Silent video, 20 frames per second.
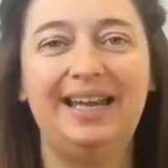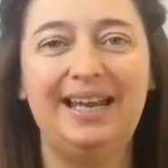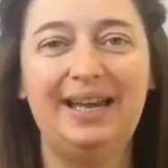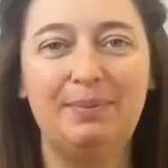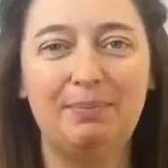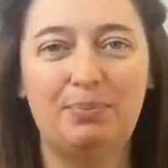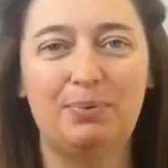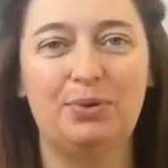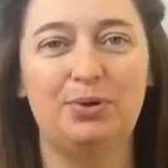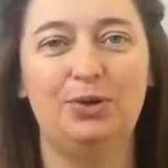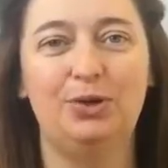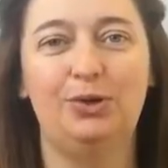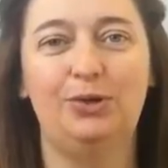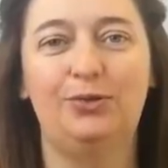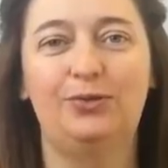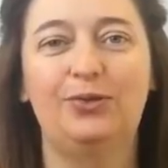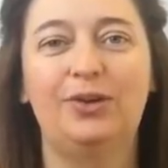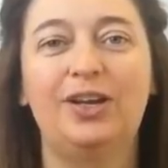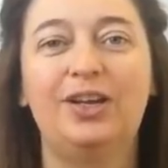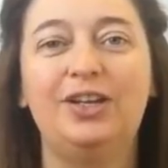
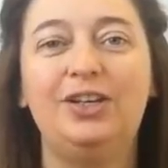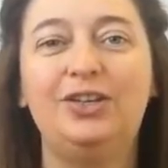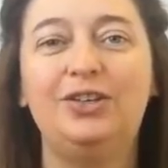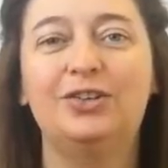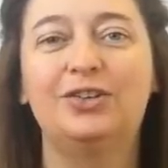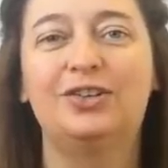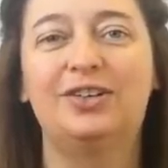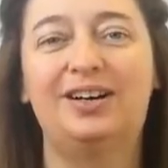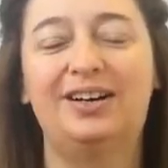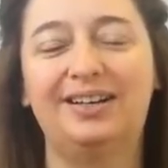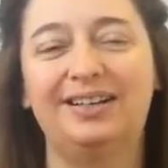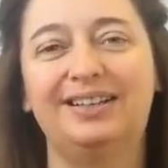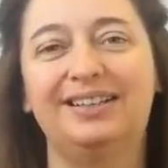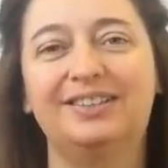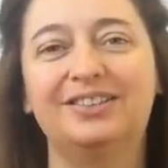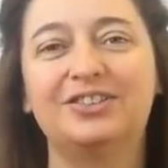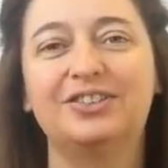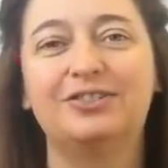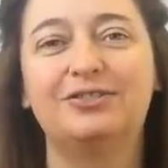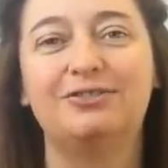improve your
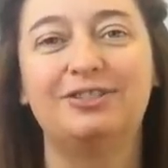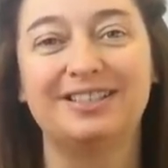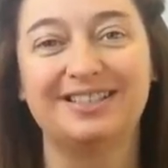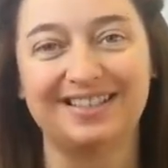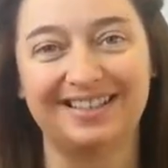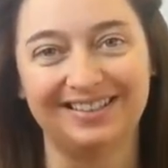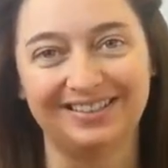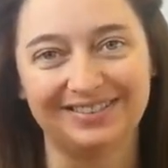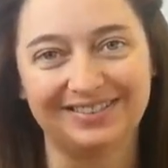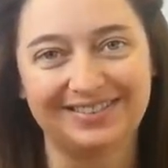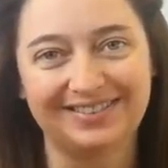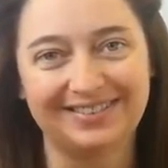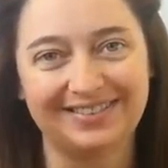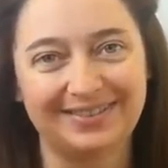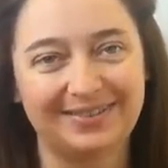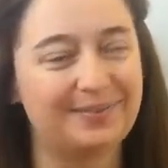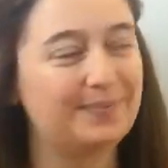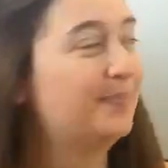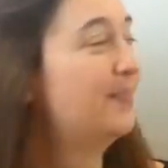IELTS results.